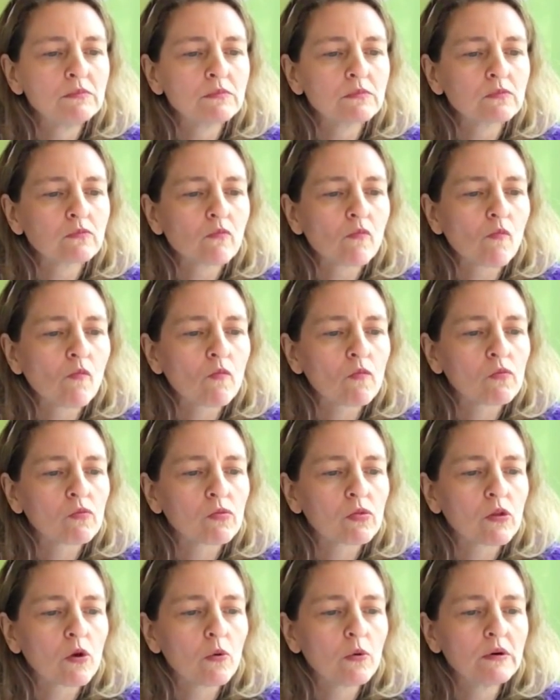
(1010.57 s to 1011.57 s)

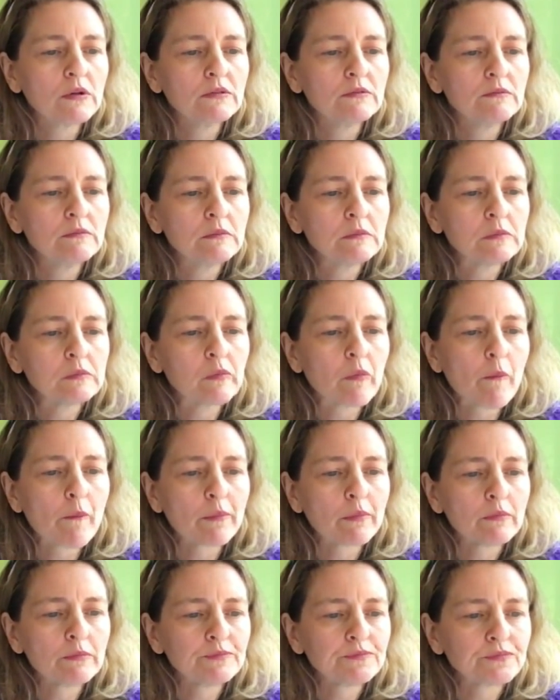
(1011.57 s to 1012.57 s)

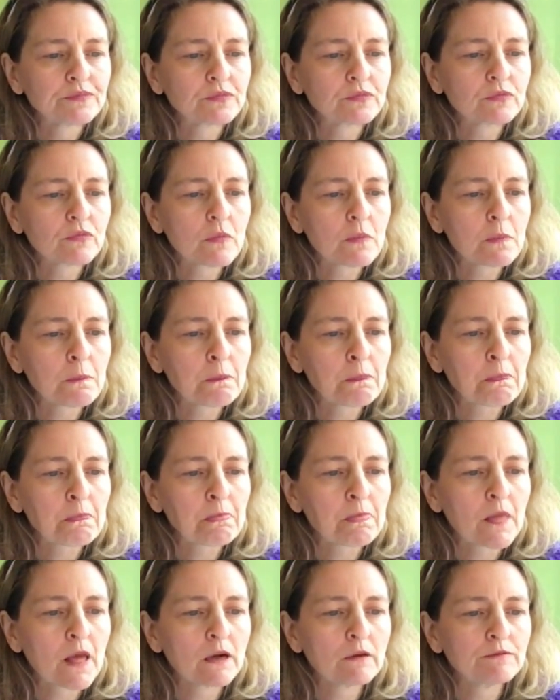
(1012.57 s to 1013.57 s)

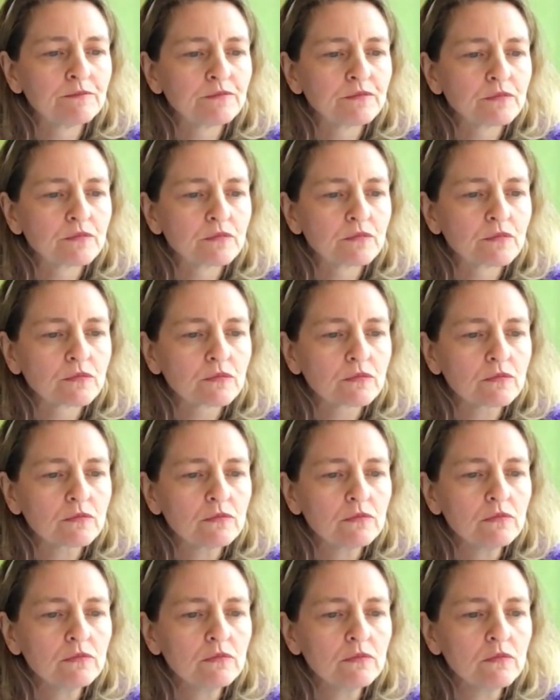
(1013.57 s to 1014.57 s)

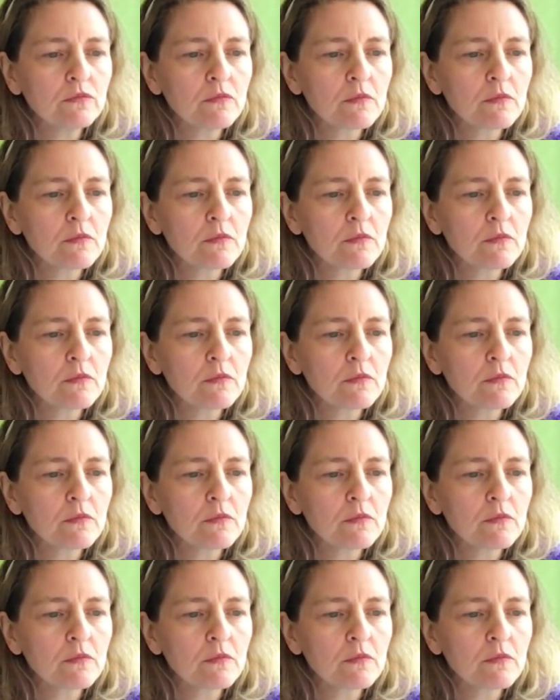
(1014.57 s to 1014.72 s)
No one is speaking in this clip.